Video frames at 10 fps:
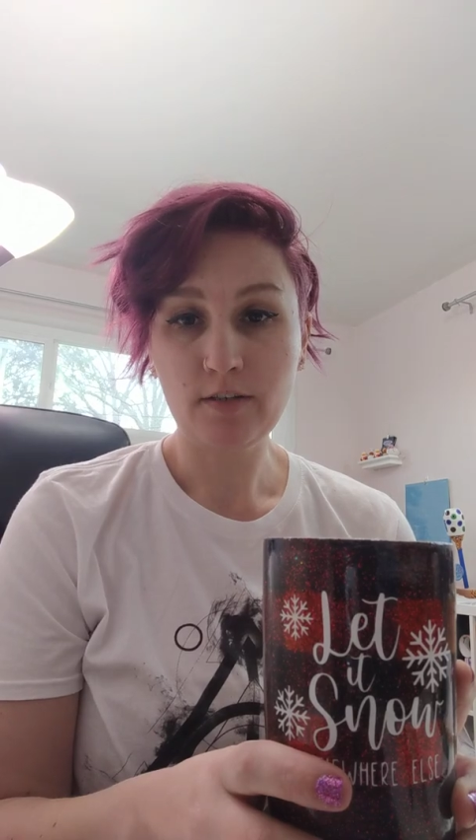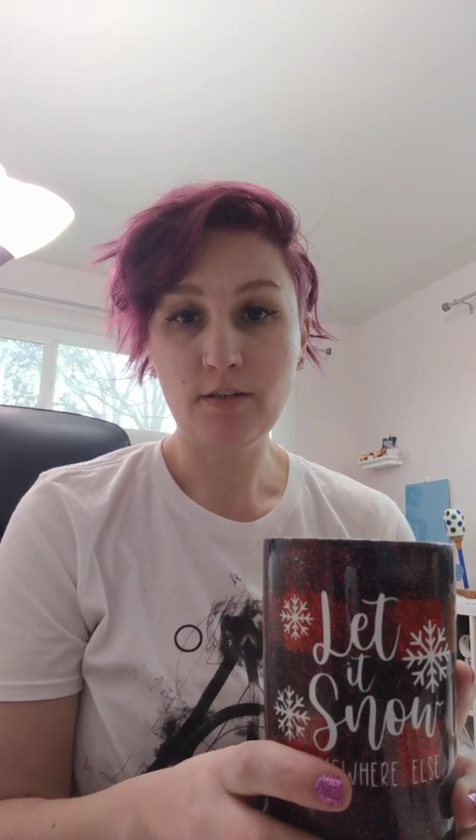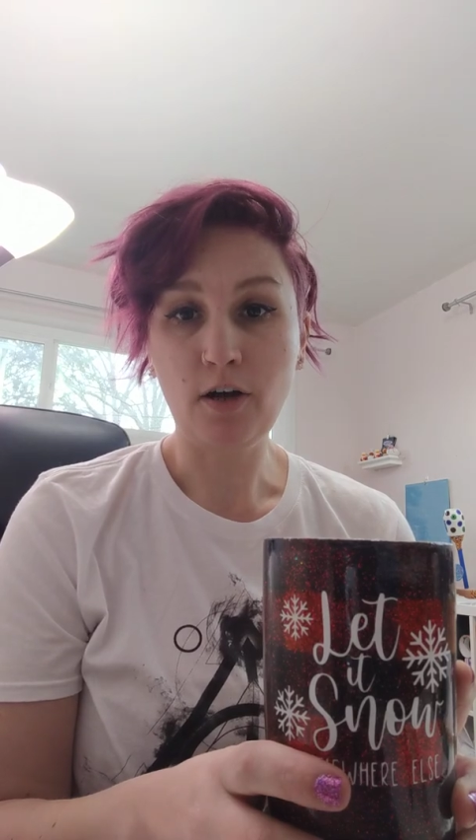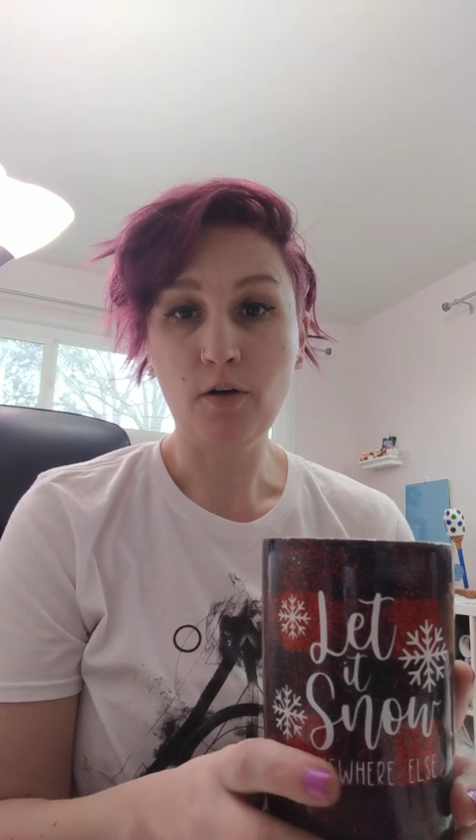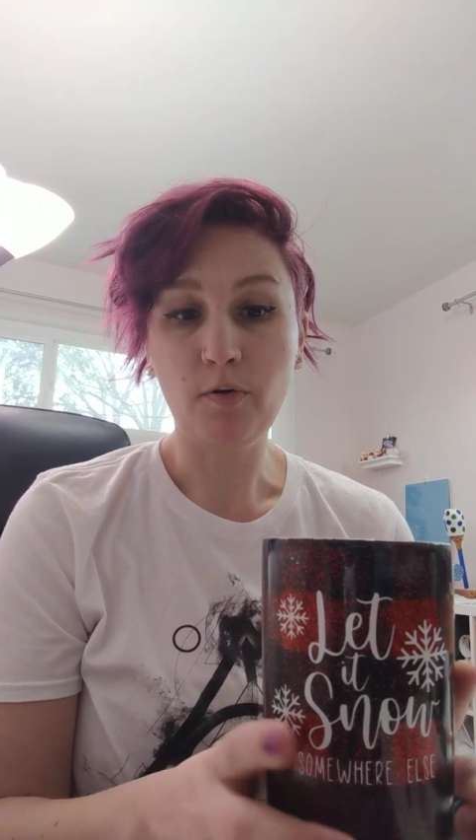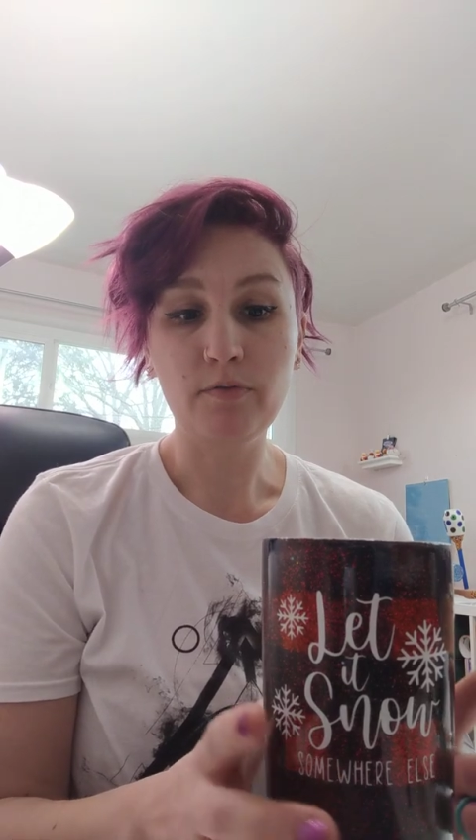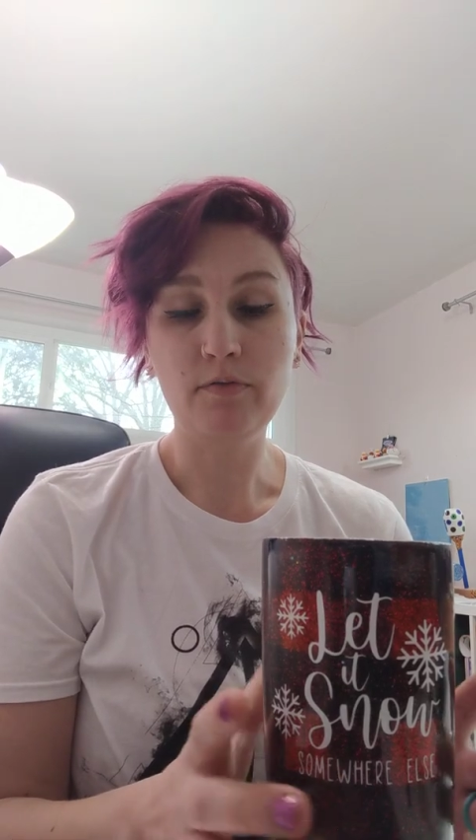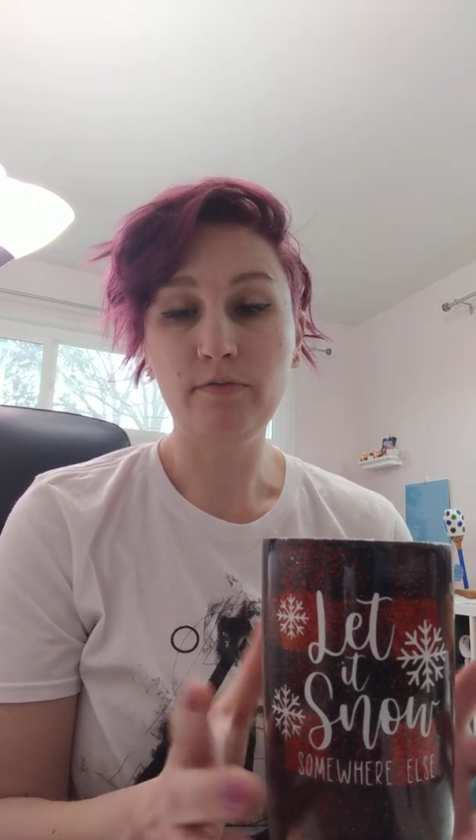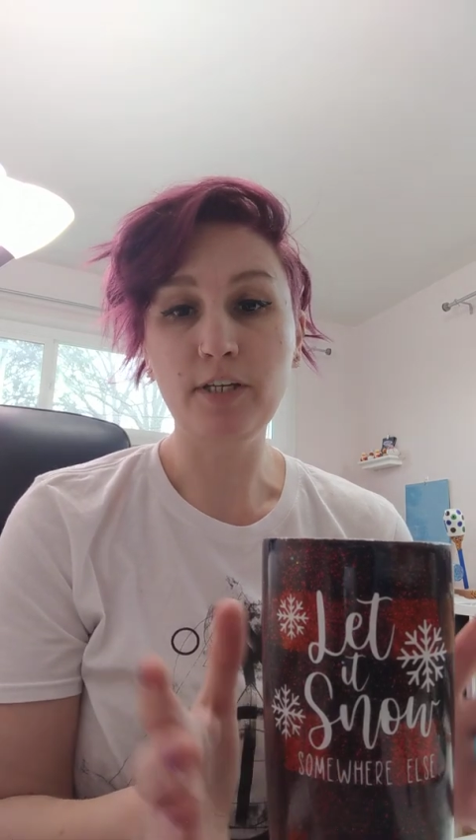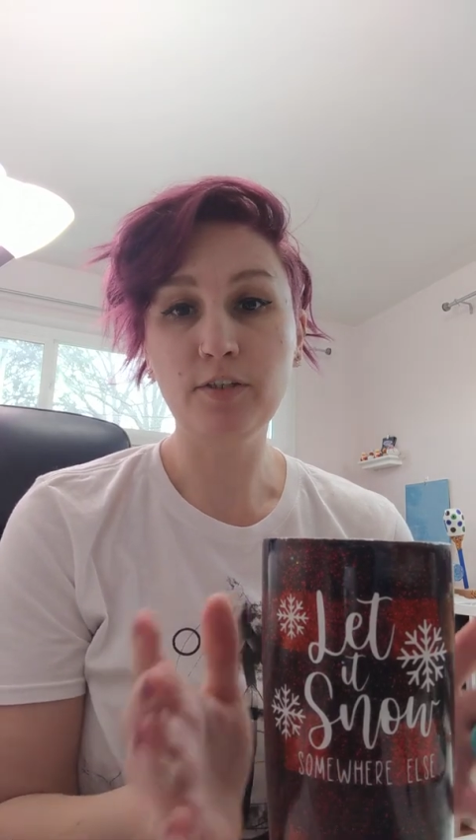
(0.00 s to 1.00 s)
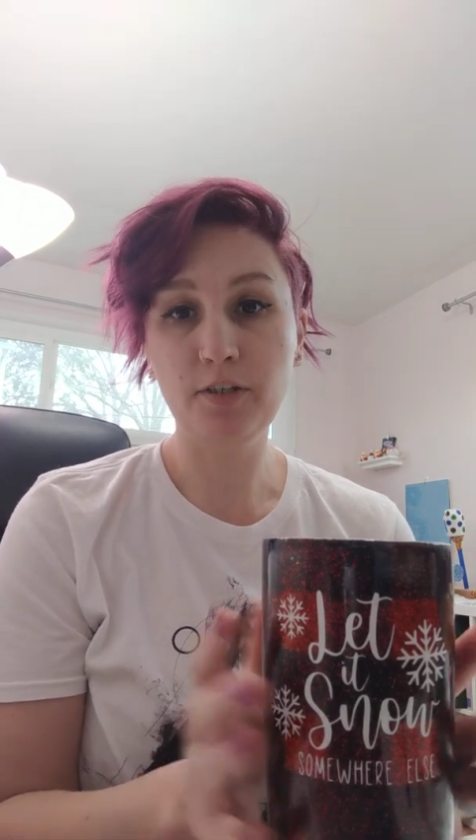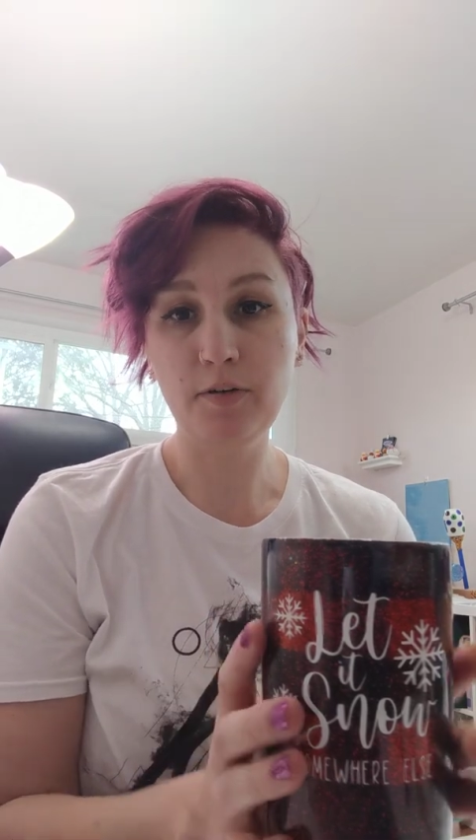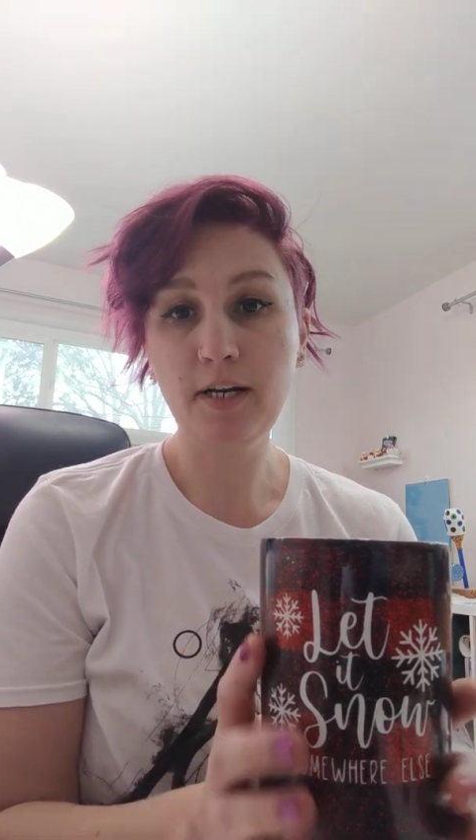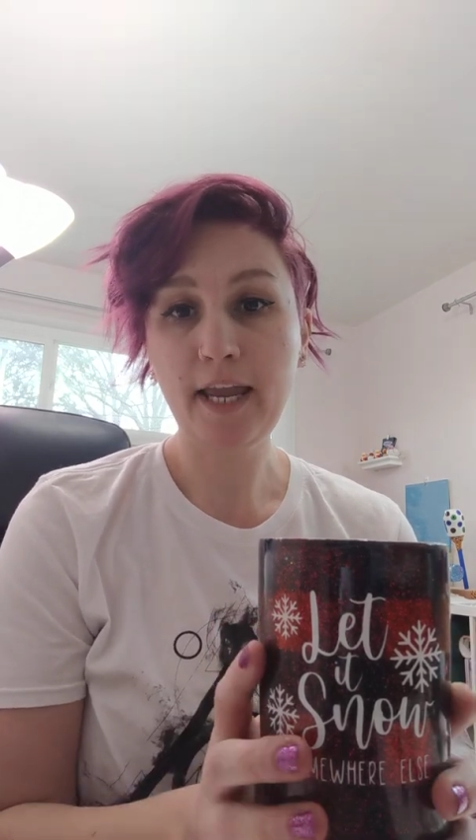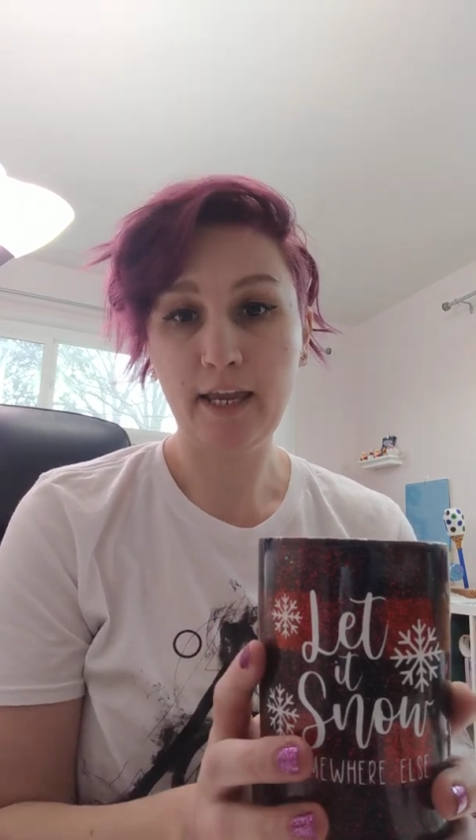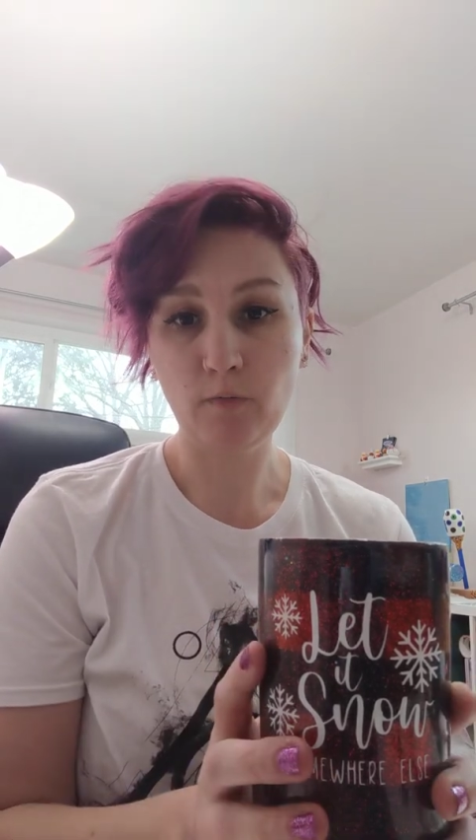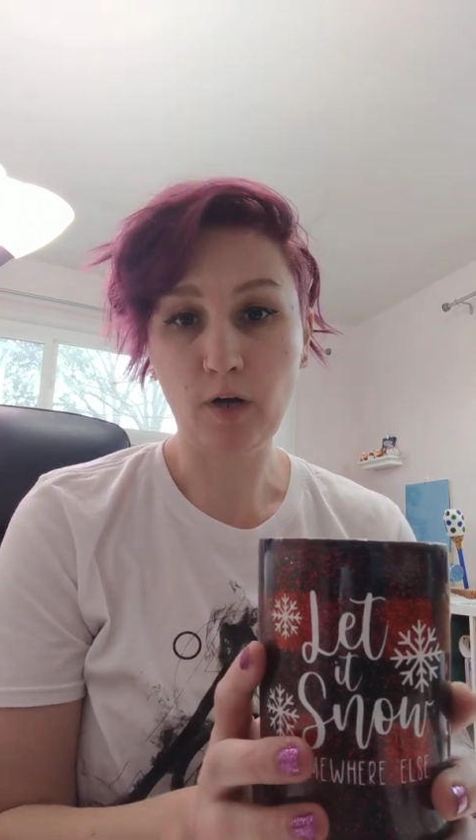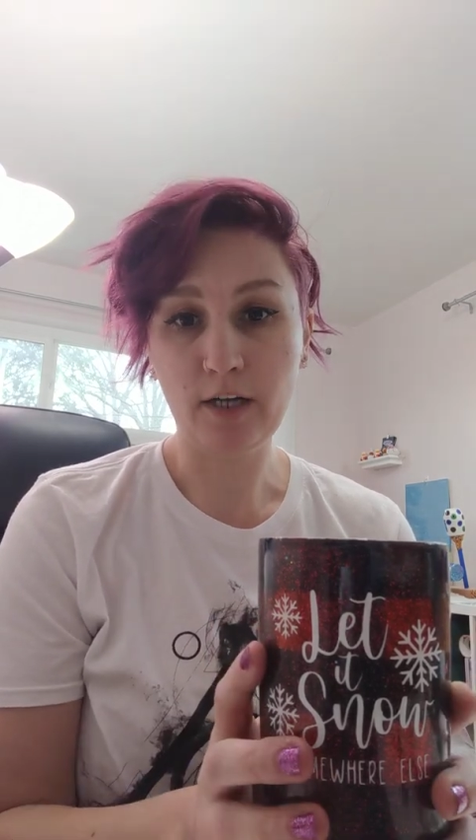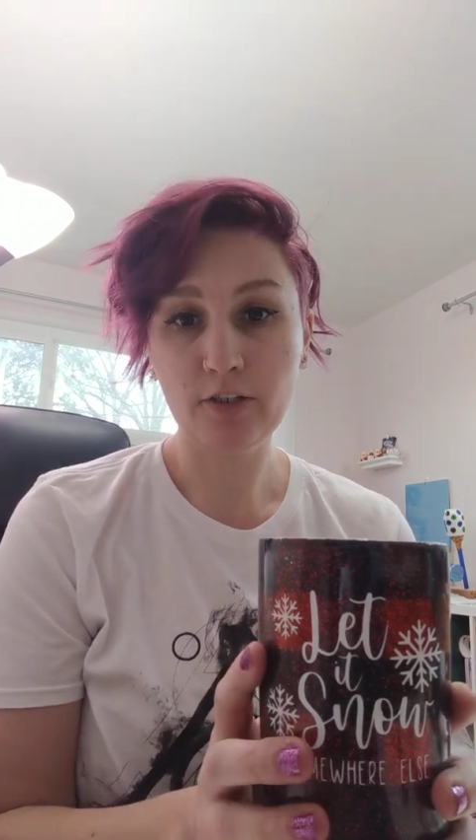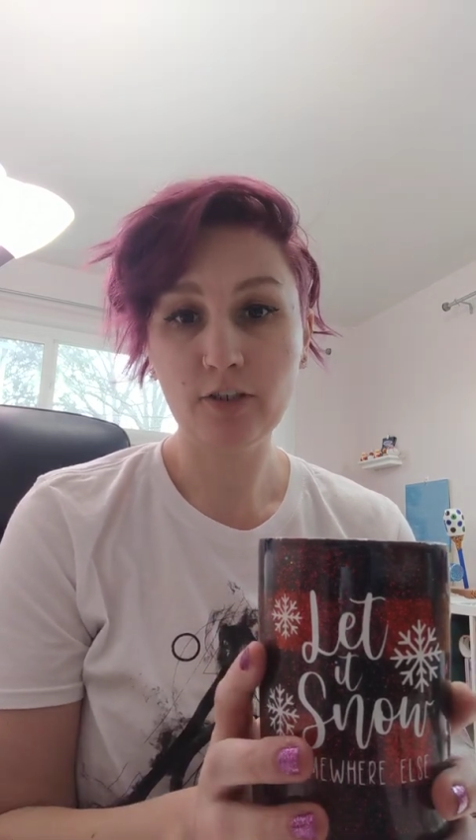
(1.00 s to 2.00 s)
So these do need hand
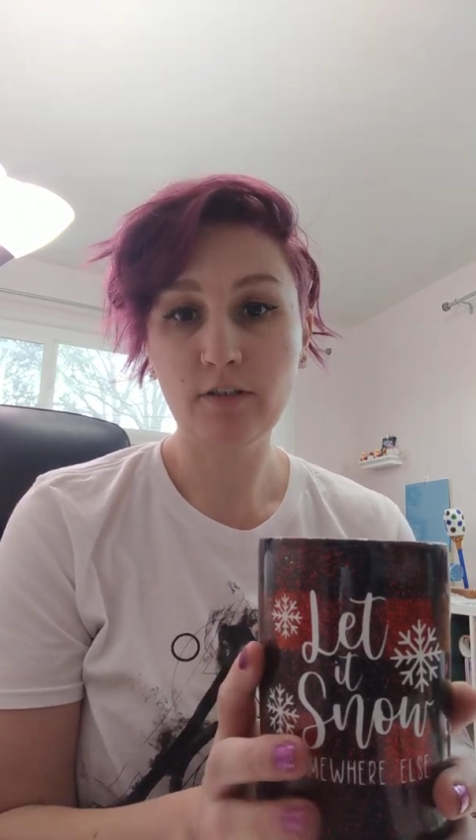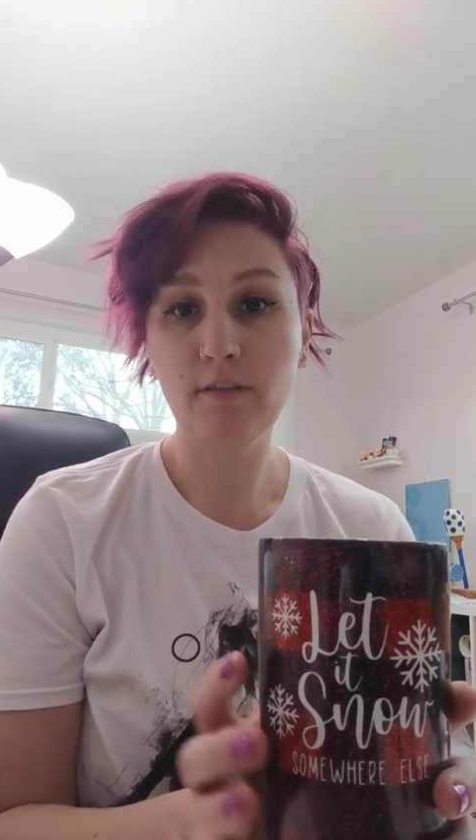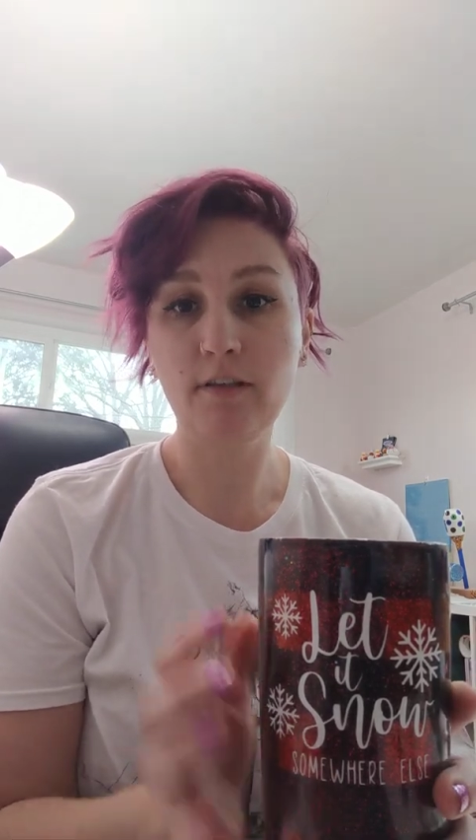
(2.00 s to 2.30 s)
washed.